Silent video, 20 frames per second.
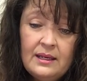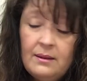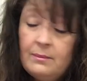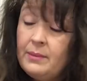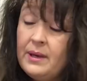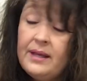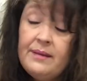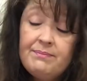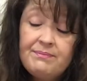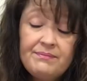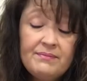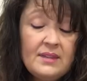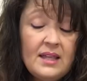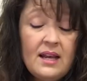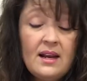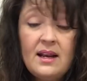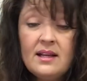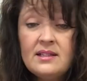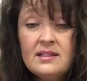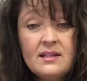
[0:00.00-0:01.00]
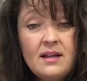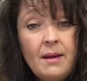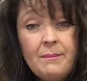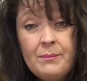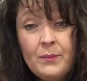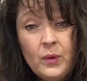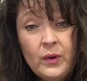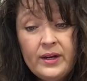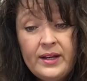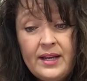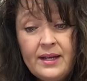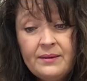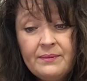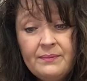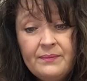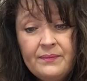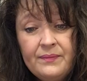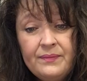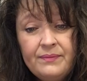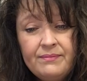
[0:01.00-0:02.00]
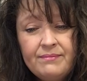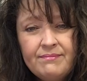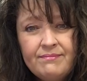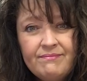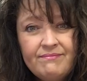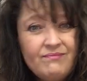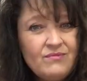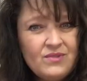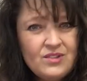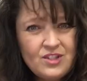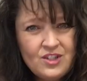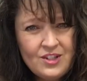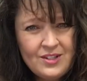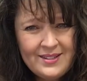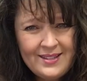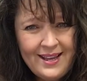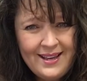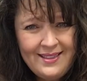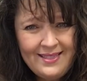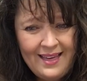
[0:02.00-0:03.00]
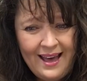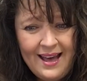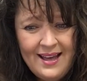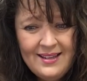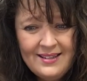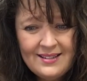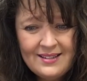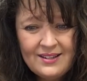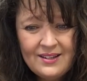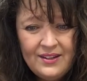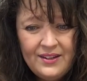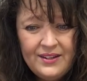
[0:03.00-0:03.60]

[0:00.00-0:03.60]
But then I stop mourning. Just like that.